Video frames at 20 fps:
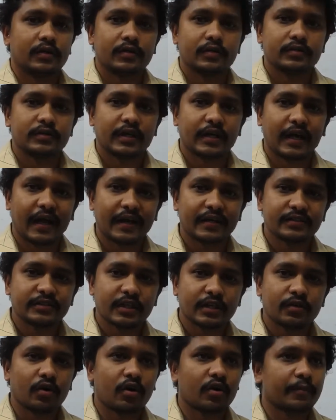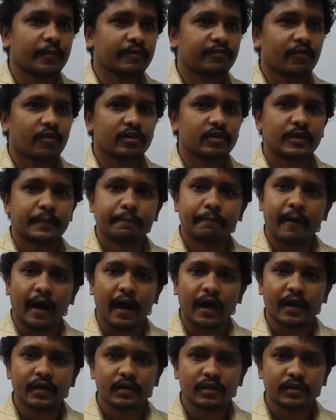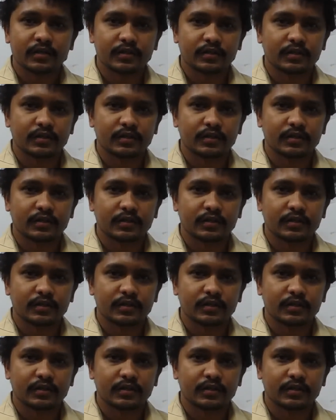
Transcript: the content or before the part,